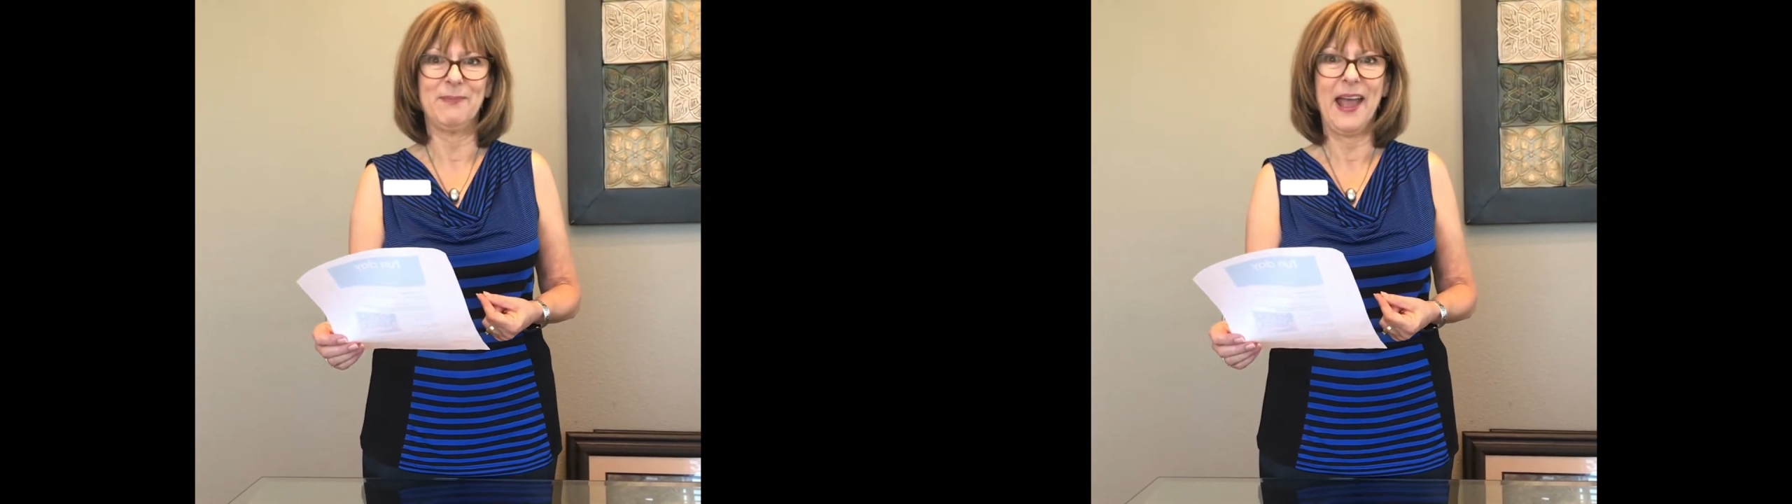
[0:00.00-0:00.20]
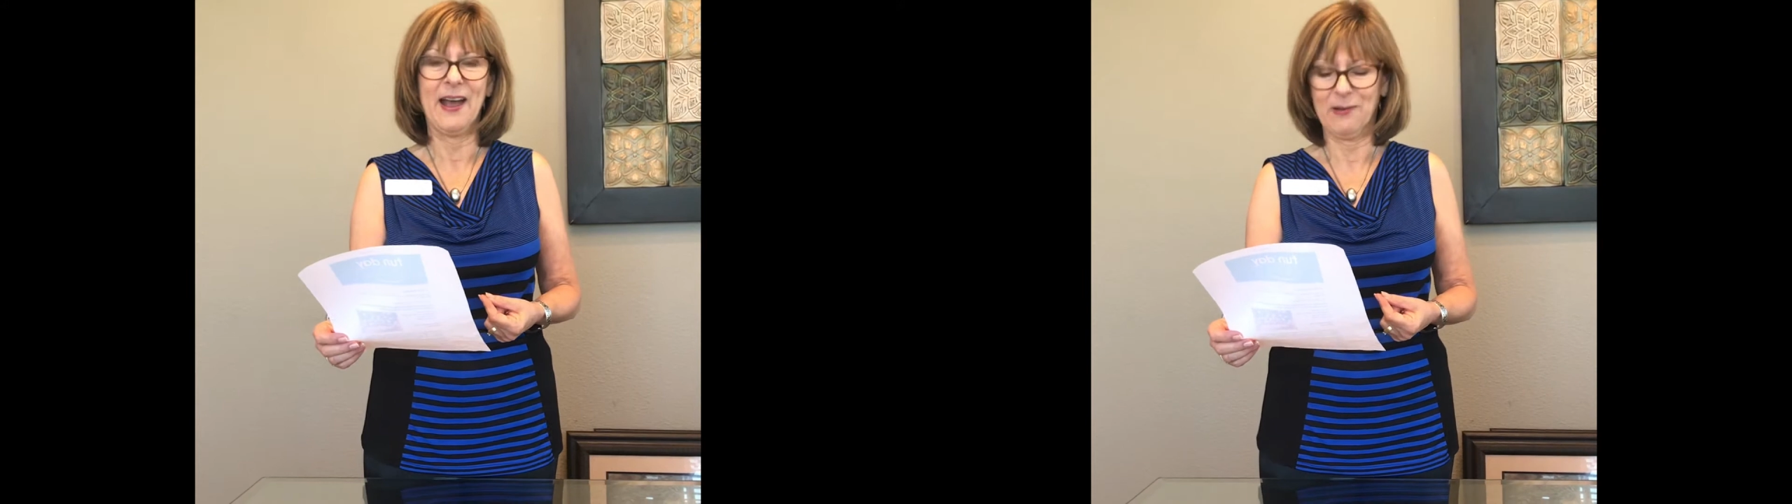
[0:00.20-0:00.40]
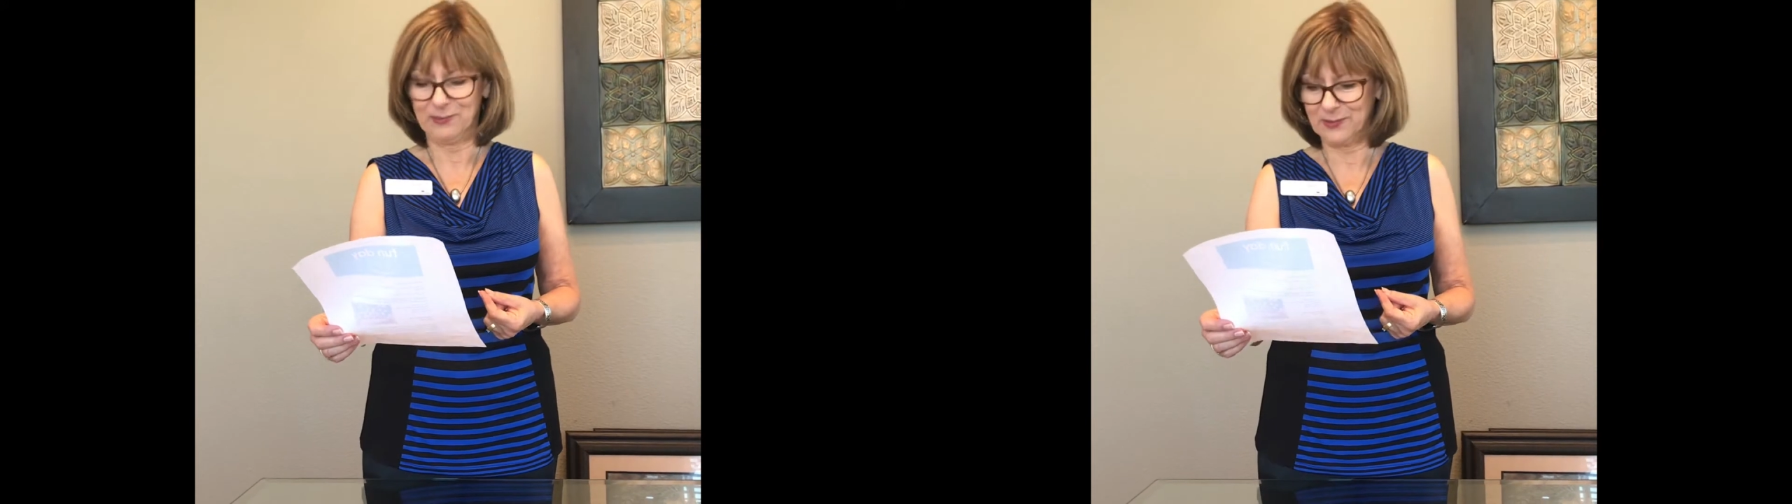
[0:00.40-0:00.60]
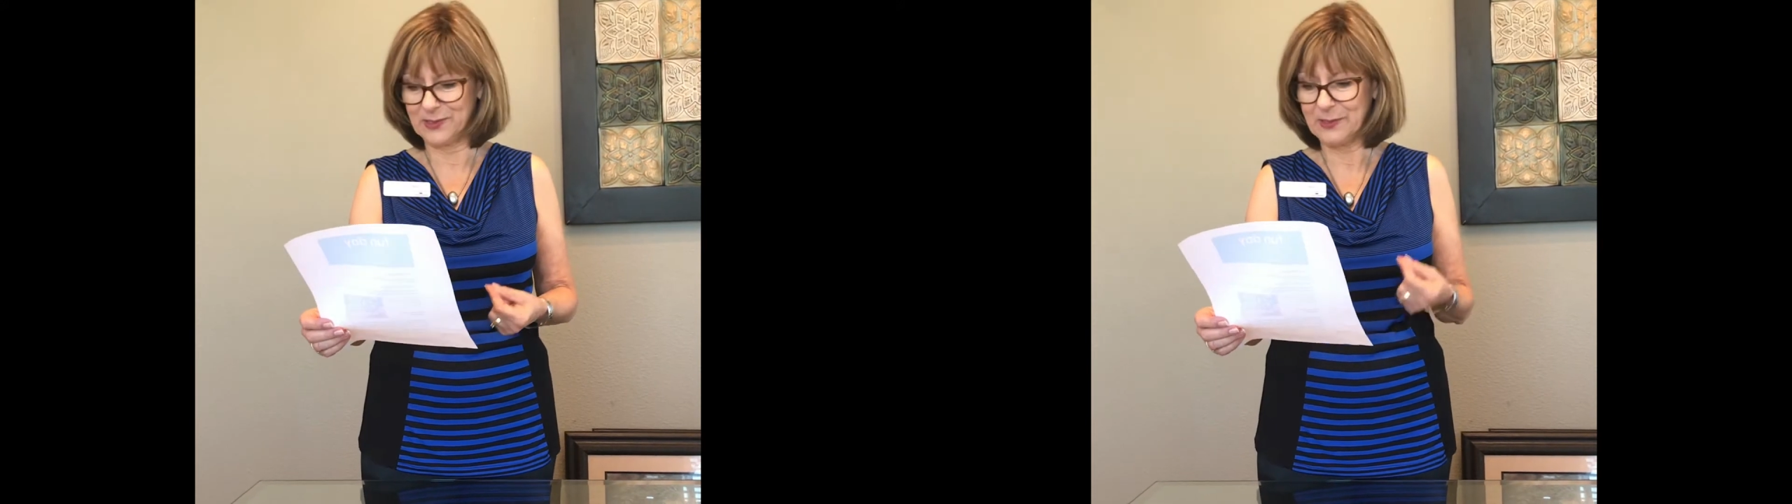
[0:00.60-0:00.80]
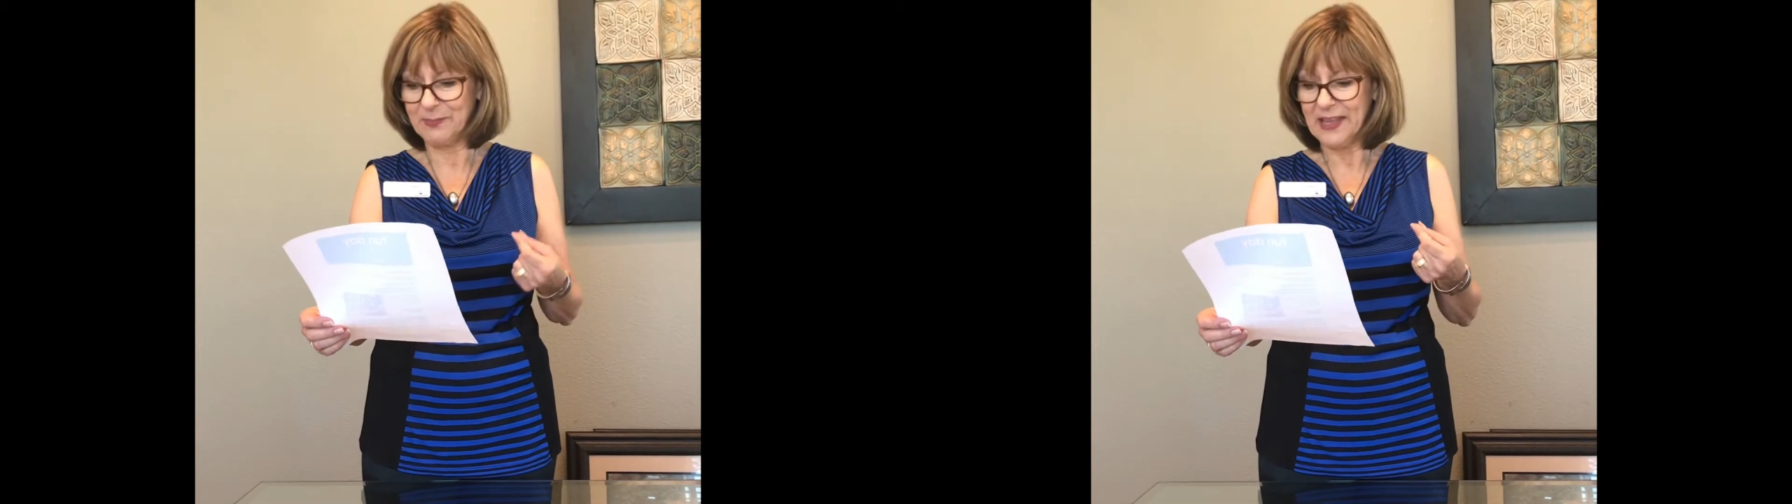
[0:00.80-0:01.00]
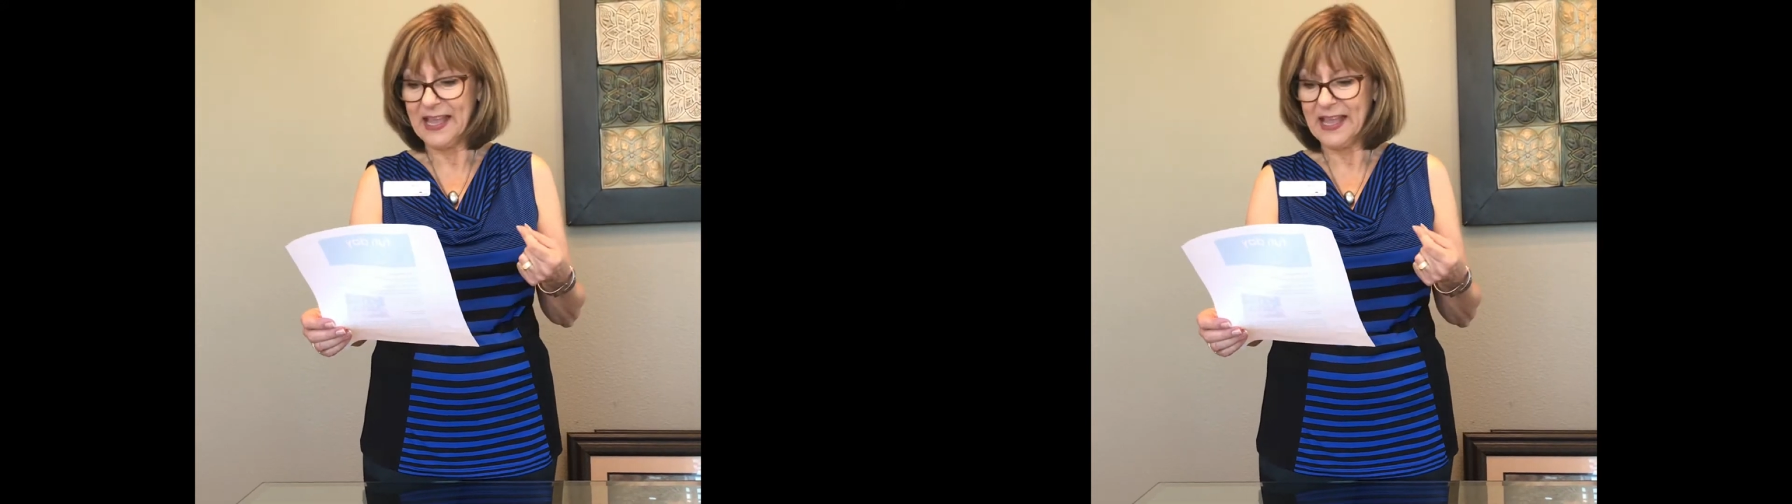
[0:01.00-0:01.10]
pounds,